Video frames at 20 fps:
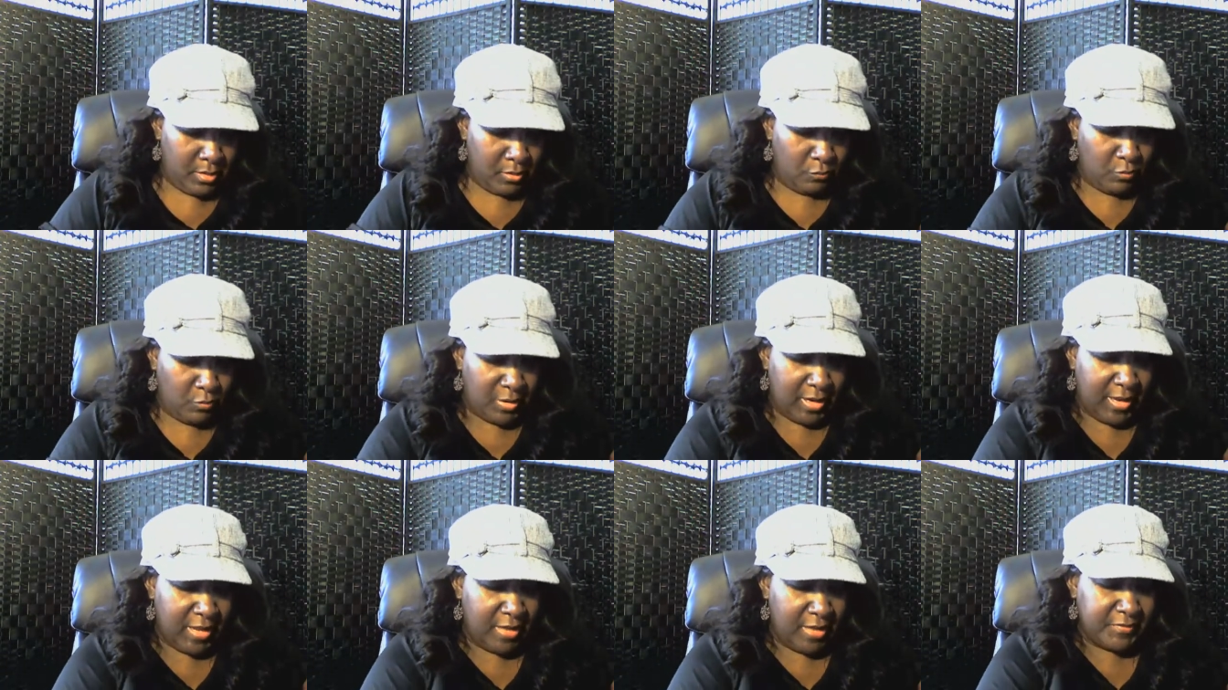And what
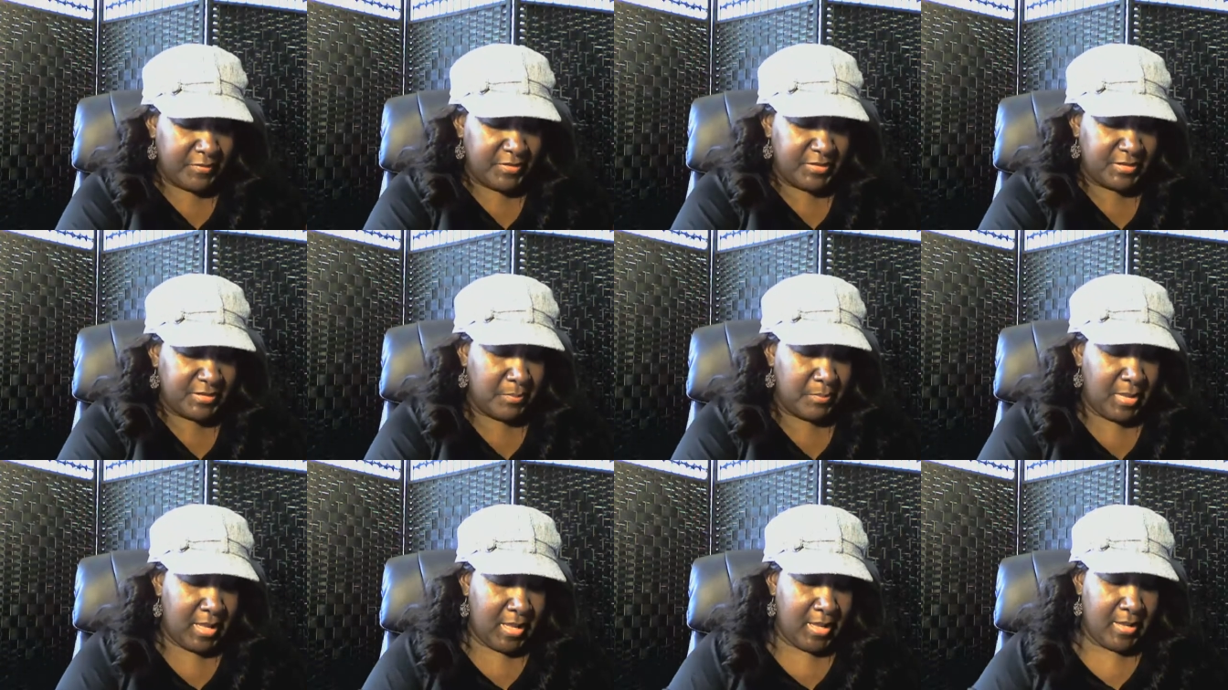I have in this
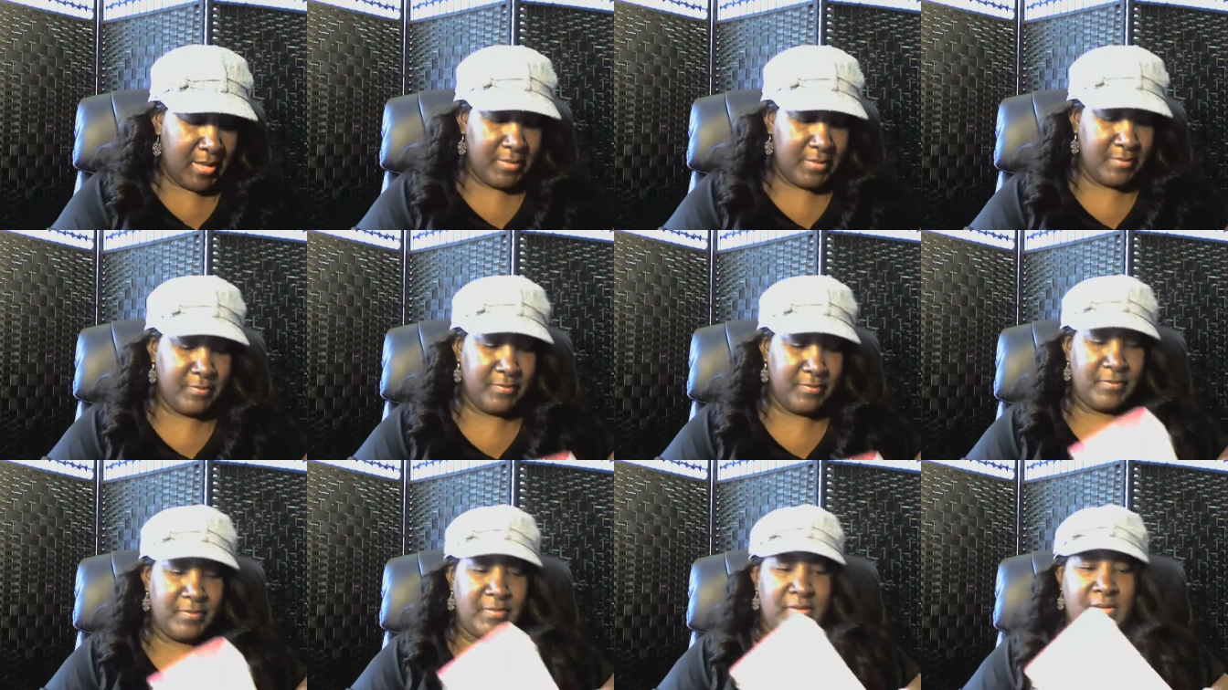bag
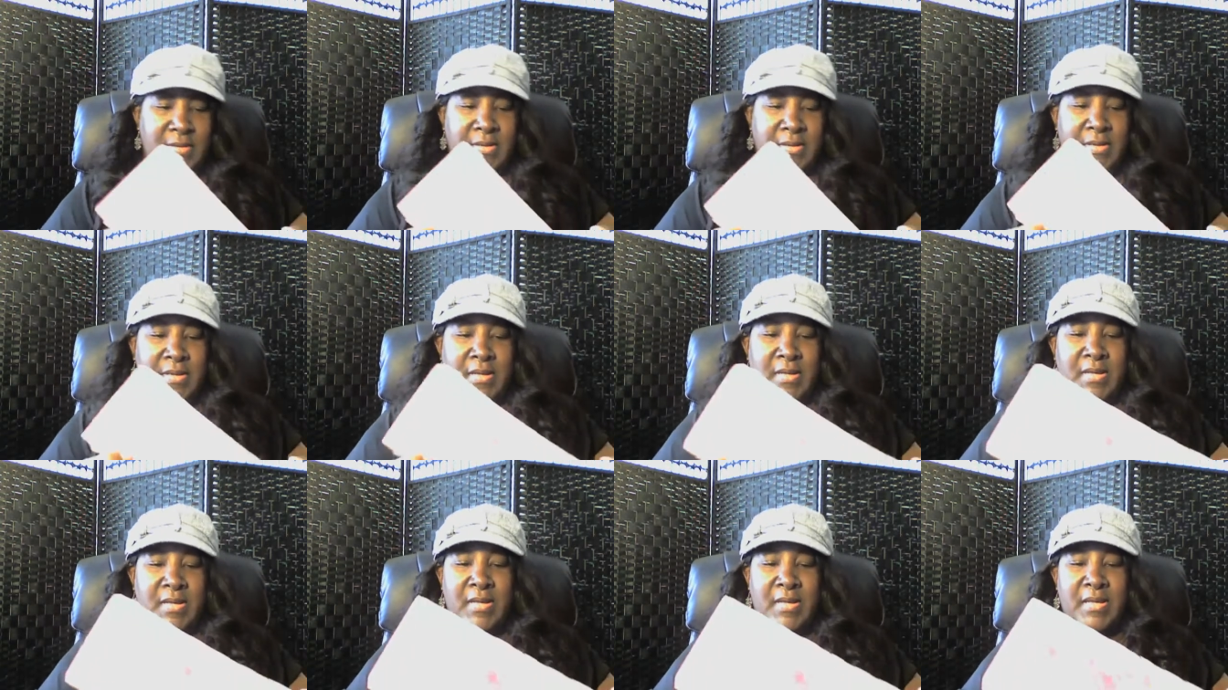
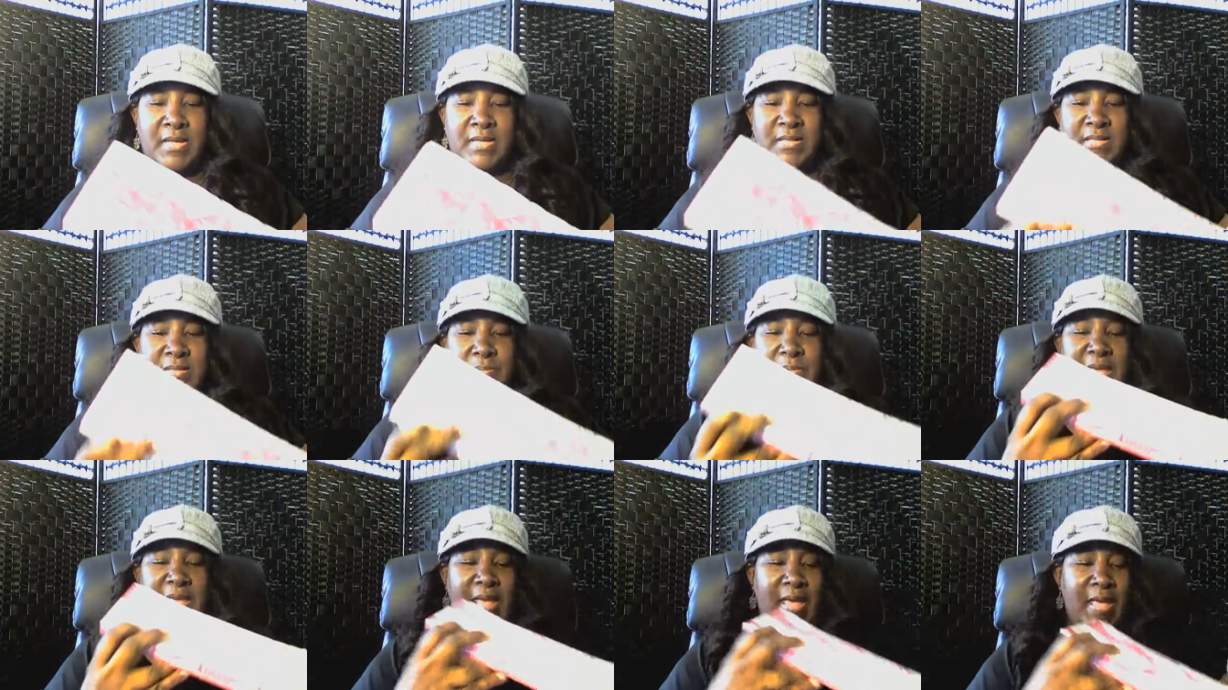is
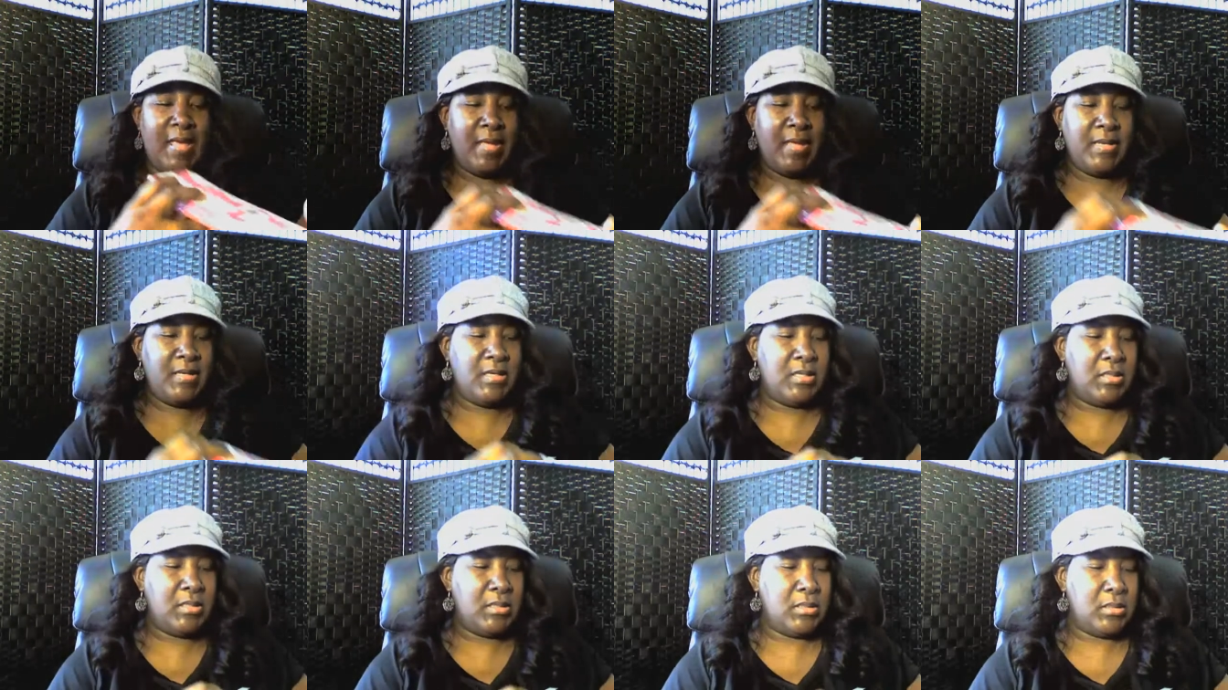some
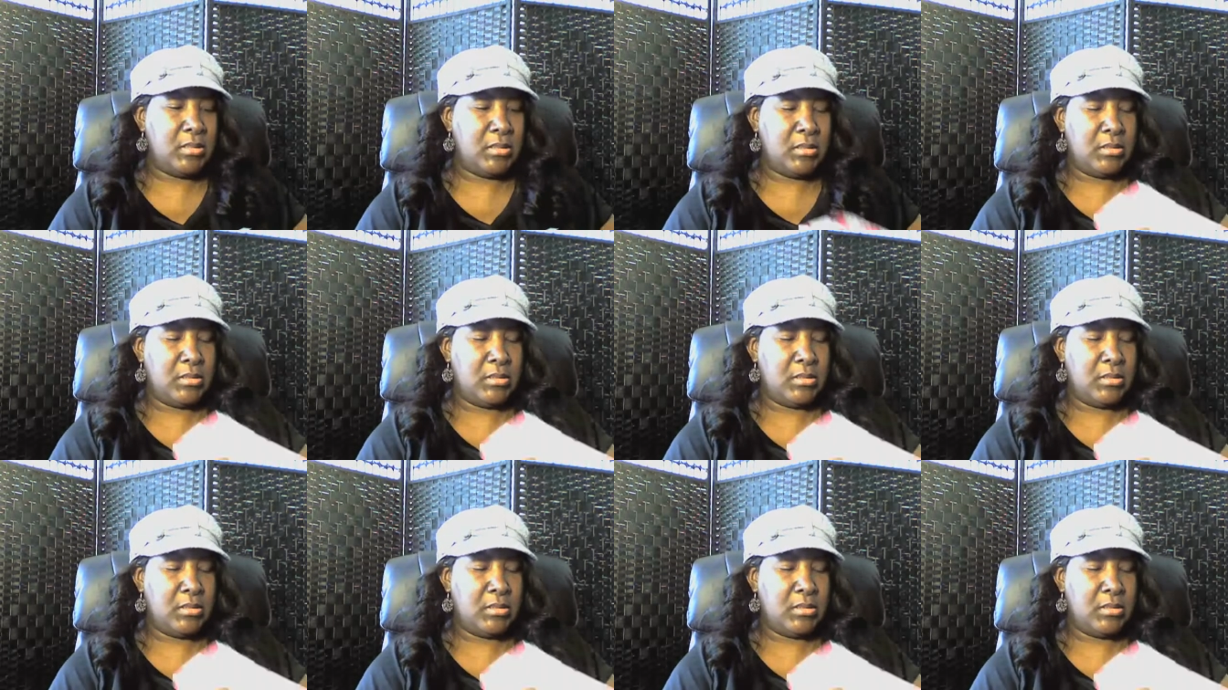candy.